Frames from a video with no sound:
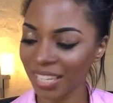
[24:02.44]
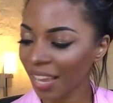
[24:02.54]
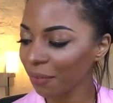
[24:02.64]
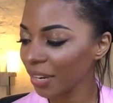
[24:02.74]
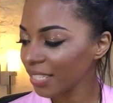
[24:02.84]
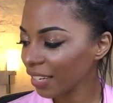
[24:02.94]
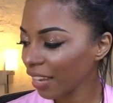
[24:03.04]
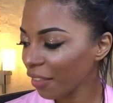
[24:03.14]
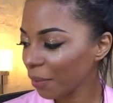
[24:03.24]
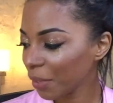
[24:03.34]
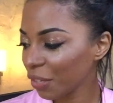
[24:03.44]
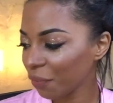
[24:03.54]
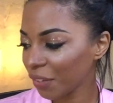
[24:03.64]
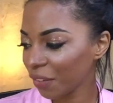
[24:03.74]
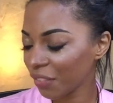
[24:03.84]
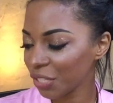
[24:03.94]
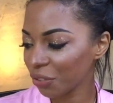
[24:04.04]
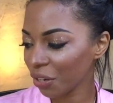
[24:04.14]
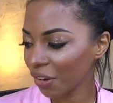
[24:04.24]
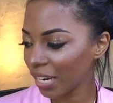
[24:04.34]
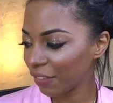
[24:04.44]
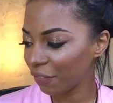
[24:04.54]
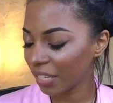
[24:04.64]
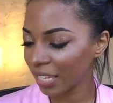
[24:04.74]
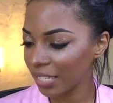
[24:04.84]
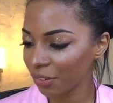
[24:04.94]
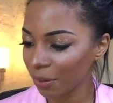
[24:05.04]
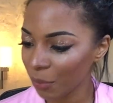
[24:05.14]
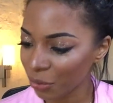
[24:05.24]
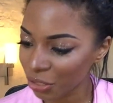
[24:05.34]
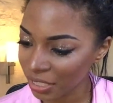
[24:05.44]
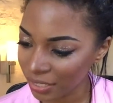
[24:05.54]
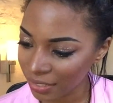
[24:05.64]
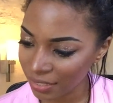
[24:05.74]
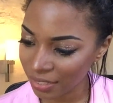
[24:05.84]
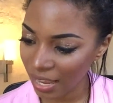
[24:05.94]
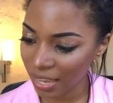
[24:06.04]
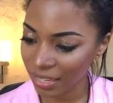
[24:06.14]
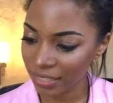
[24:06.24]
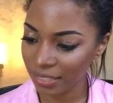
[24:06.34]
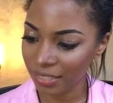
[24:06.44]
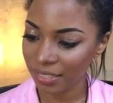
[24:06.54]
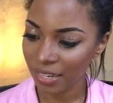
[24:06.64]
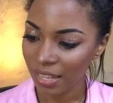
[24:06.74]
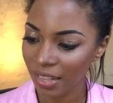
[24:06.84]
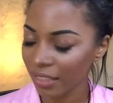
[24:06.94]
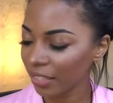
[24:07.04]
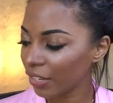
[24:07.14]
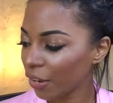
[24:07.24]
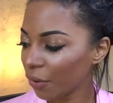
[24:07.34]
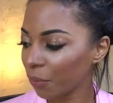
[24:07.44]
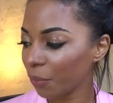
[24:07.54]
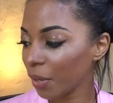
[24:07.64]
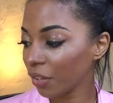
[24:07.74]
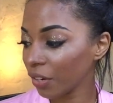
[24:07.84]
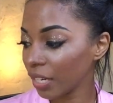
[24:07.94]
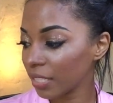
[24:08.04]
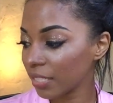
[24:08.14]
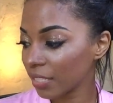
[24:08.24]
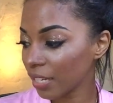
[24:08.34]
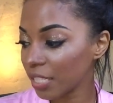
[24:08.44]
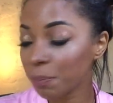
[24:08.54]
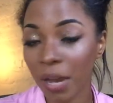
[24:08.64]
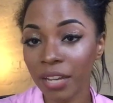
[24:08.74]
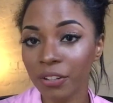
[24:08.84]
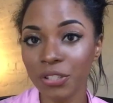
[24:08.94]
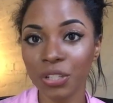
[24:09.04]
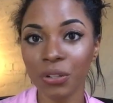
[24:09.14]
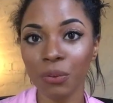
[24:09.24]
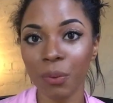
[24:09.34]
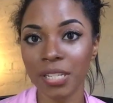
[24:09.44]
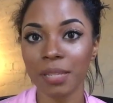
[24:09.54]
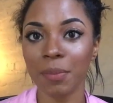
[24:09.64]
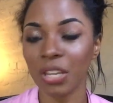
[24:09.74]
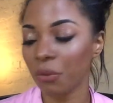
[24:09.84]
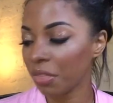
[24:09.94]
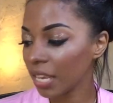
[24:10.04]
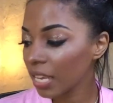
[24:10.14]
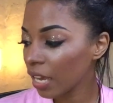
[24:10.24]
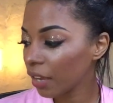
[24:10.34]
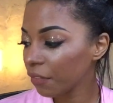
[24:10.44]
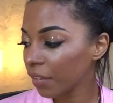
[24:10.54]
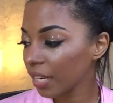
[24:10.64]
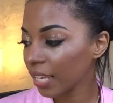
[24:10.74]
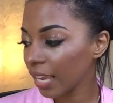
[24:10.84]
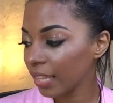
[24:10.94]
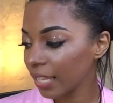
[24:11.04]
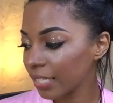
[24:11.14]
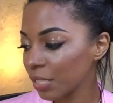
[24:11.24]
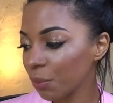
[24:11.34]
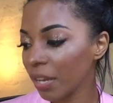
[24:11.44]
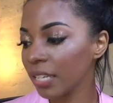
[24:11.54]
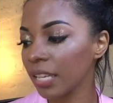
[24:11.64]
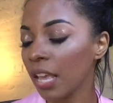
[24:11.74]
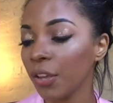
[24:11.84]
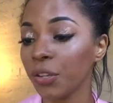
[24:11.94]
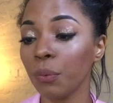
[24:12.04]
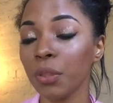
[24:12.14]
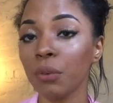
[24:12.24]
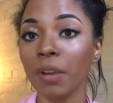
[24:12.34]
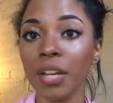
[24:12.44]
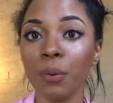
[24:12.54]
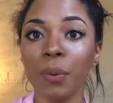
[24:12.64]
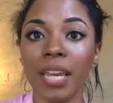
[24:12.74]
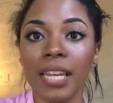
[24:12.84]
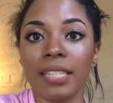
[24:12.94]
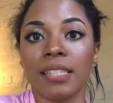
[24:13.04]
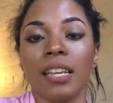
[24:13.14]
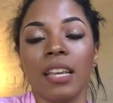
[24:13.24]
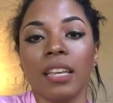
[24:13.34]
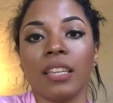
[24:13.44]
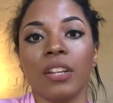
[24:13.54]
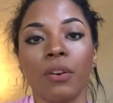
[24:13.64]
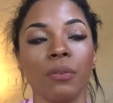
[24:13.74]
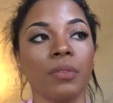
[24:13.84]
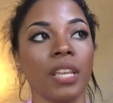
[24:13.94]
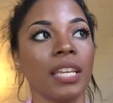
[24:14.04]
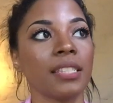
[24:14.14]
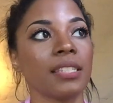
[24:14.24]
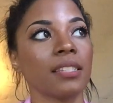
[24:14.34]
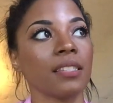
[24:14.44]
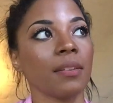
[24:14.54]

yeah, write down how they make you feel, if they trigger any feelings or emotions, and you know, whether it inspires you, what does it make you think of? And again, this is why, you know, with the rider Waite, you know, it's